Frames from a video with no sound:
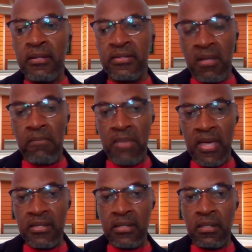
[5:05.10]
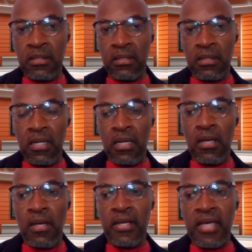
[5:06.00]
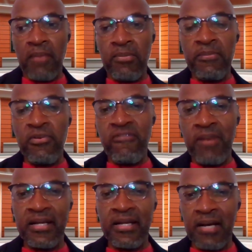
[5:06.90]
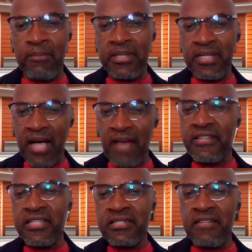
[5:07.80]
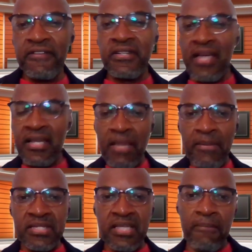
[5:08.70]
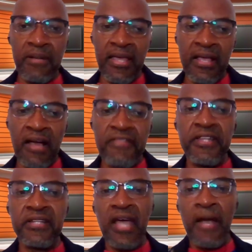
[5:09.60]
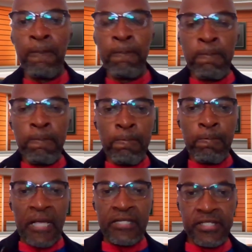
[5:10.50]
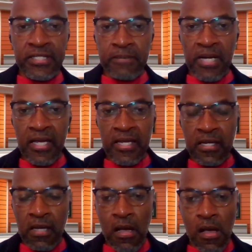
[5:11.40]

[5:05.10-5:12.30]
some men can be moved by that. But I think there's different dynamics at play. I think that, and this is my